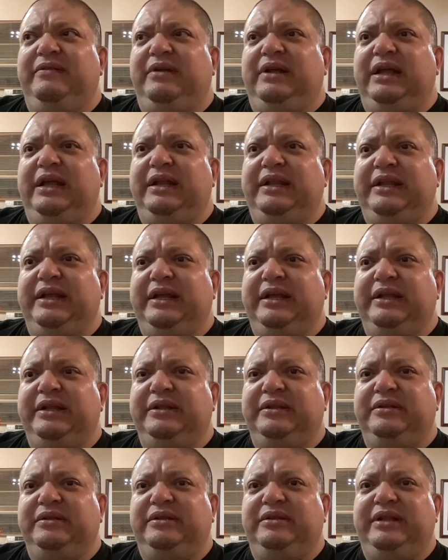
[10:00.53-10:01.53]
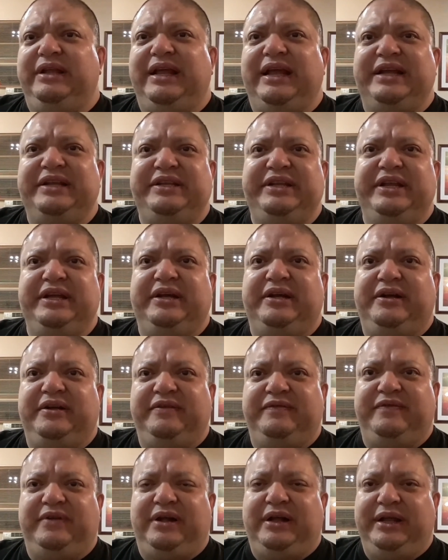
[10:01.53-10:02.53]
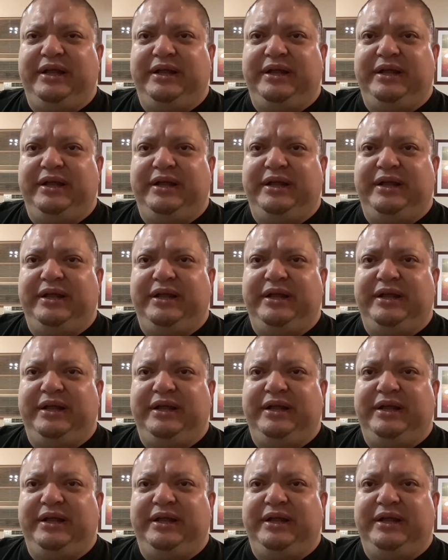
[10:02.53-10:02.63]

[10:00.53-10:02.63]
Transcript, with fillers: And then the idea of I